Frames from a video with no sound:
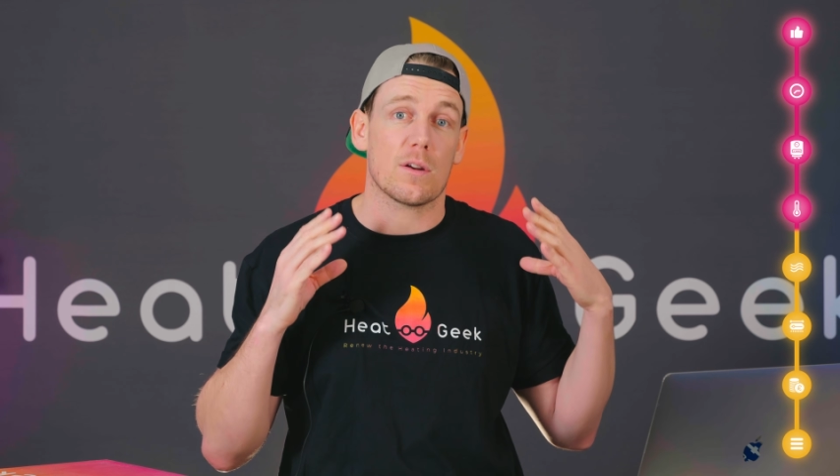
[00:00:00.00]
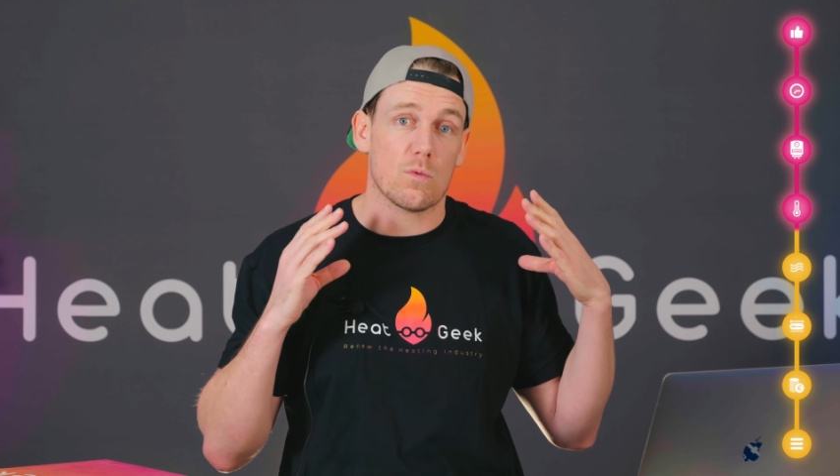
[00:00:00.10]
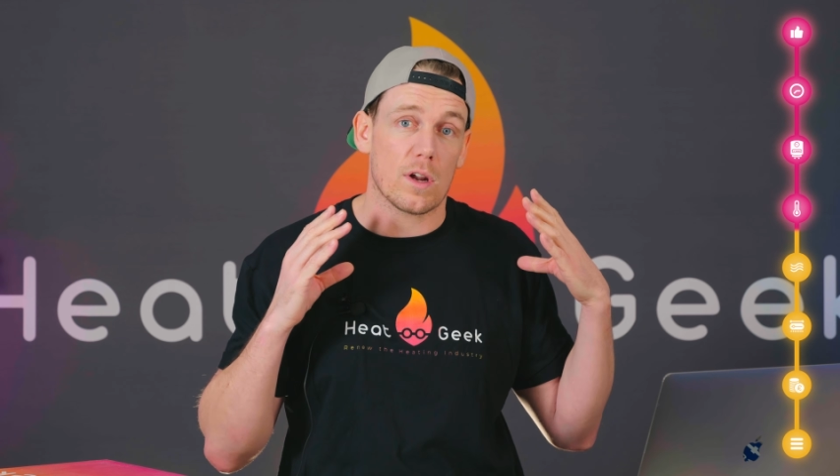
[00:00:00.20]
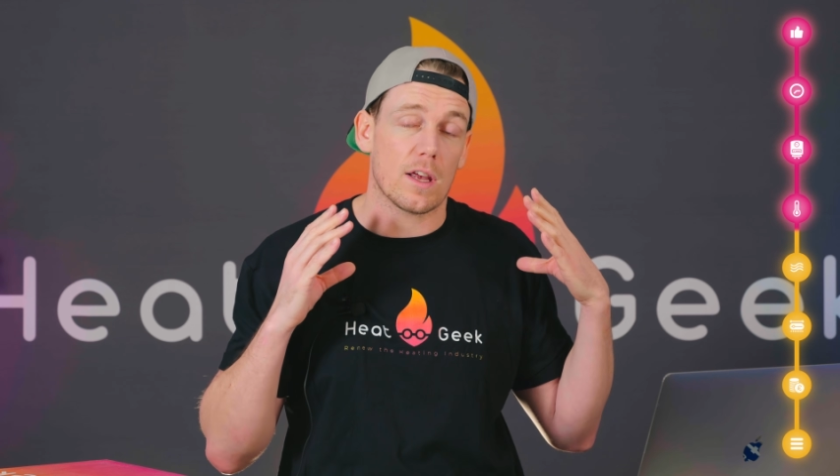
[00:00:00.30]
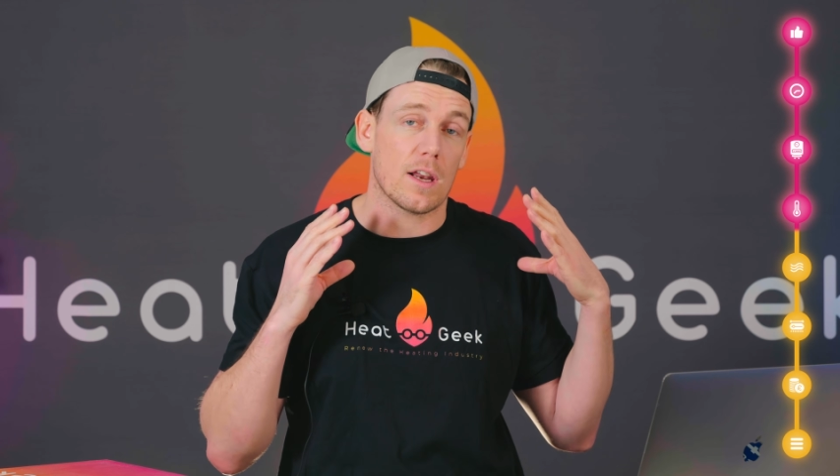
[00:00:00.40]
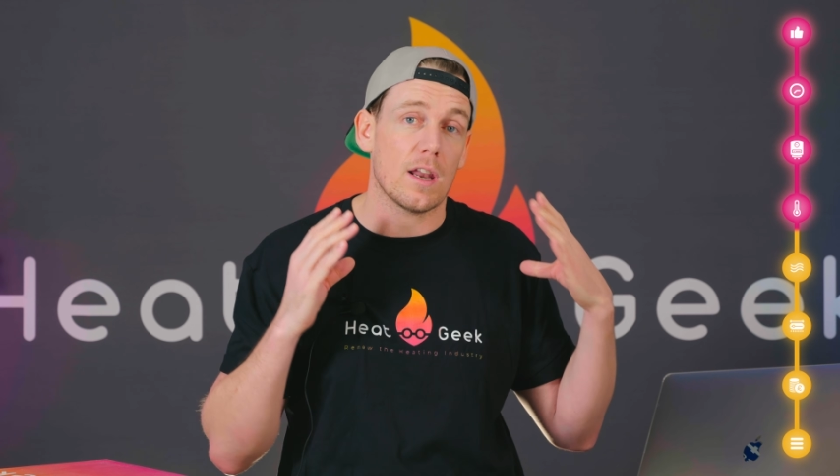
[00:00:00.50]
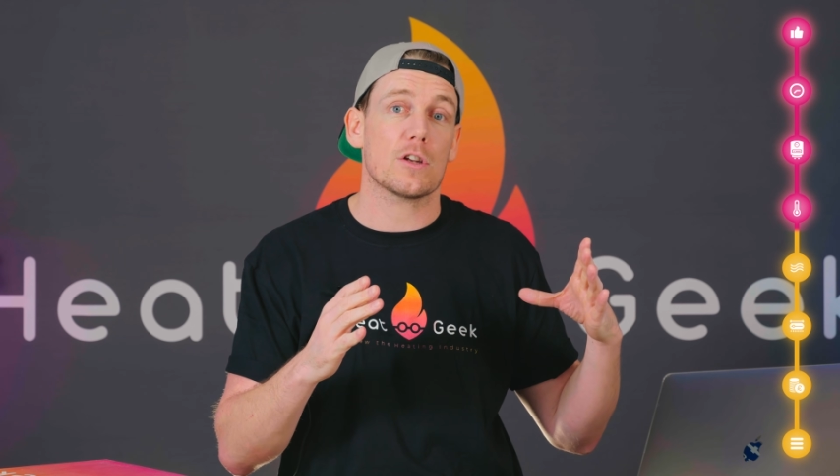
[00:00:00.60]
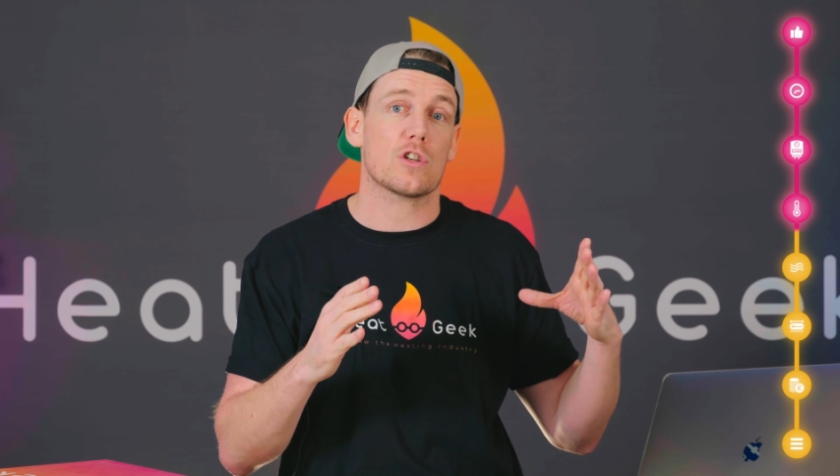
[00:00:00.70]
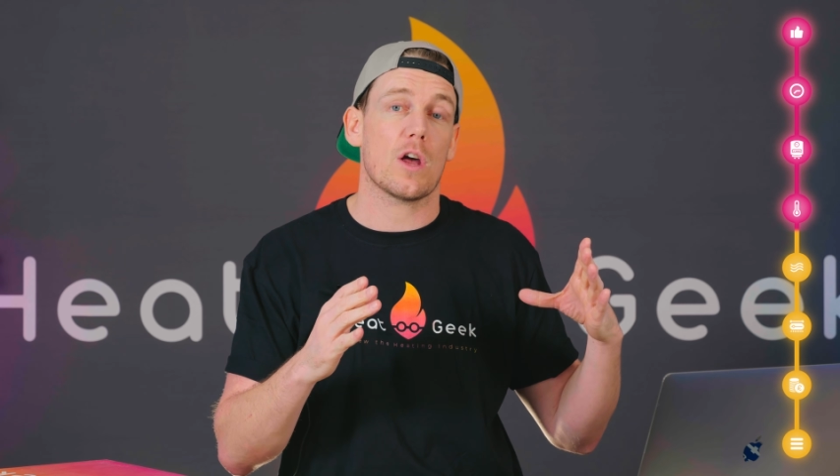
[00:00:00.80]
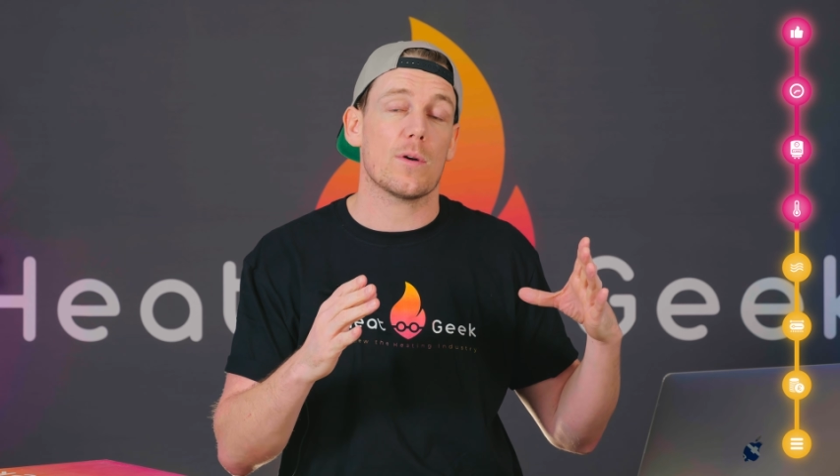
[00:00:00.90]
can run at a
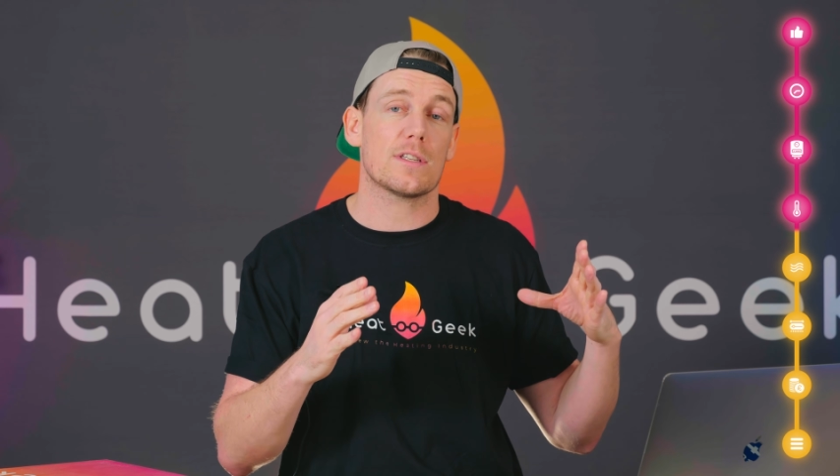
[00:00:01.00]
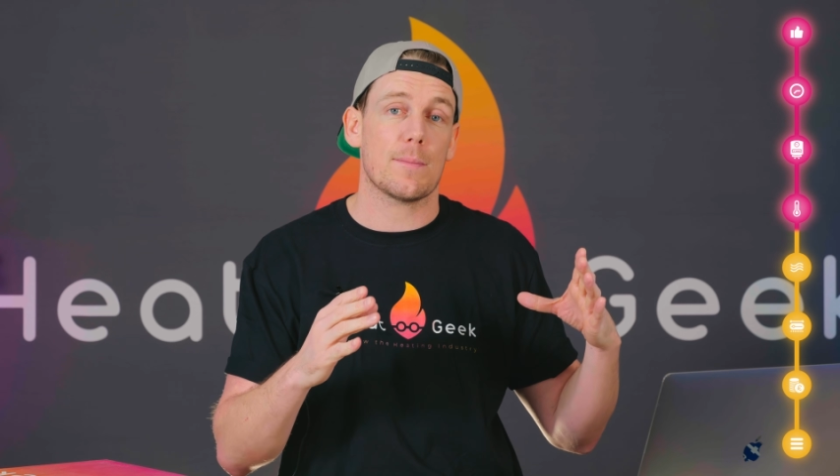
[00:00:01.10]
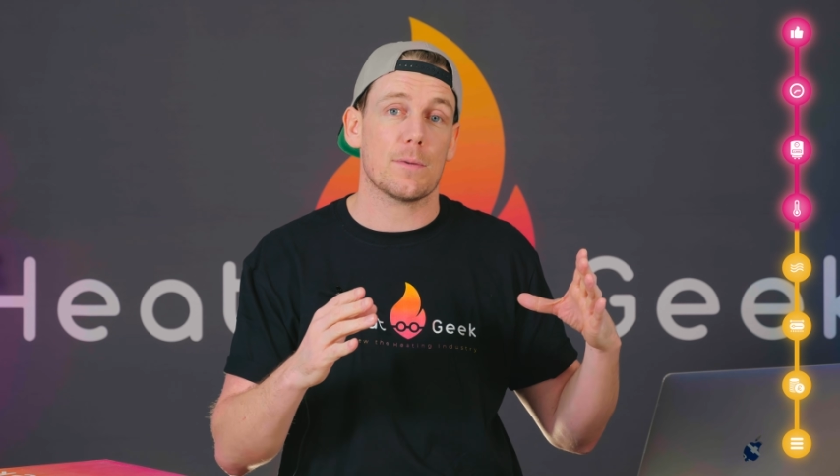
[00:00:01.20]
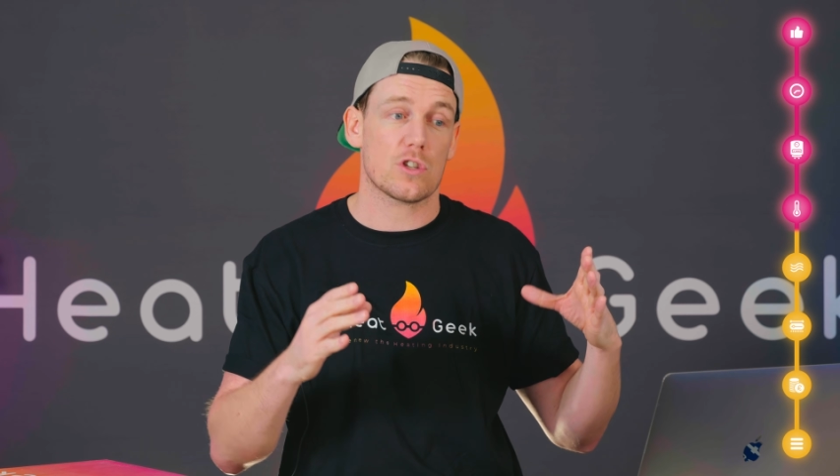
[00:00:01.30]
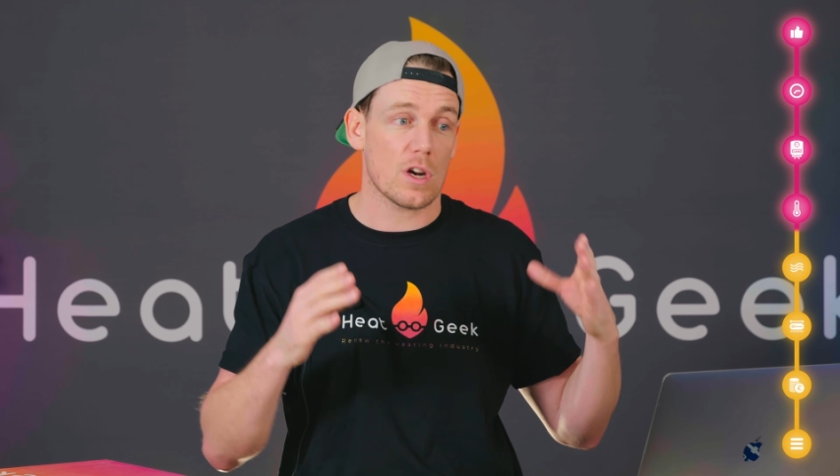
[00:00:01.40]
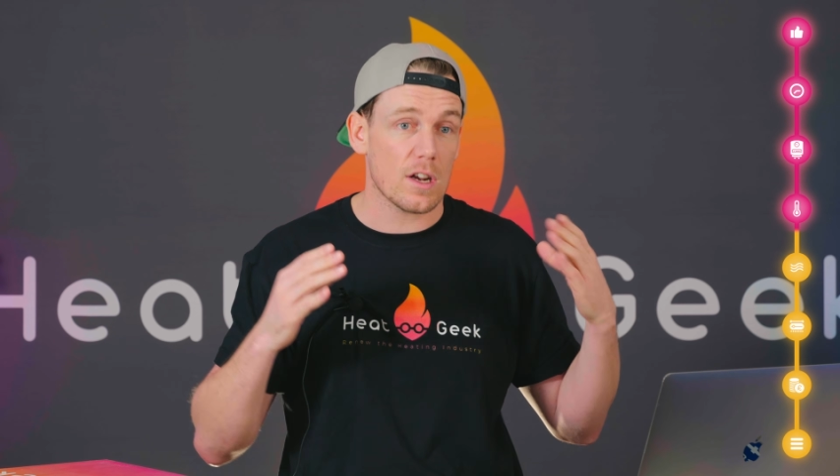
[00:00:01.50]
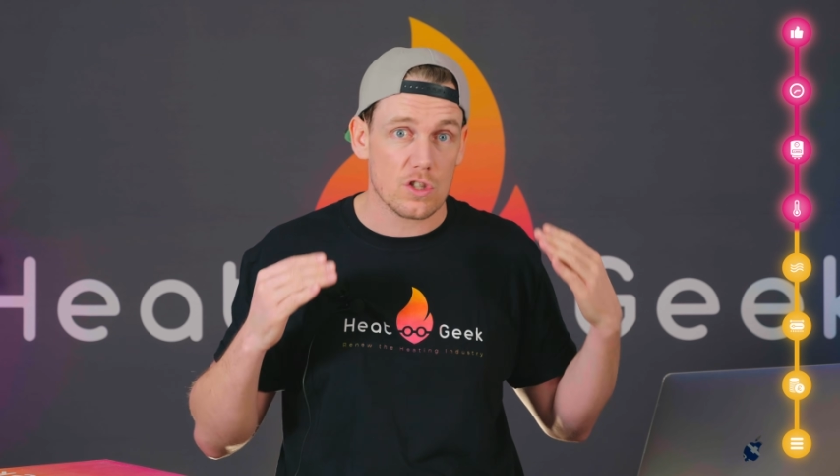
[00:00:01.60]
much lower temperature,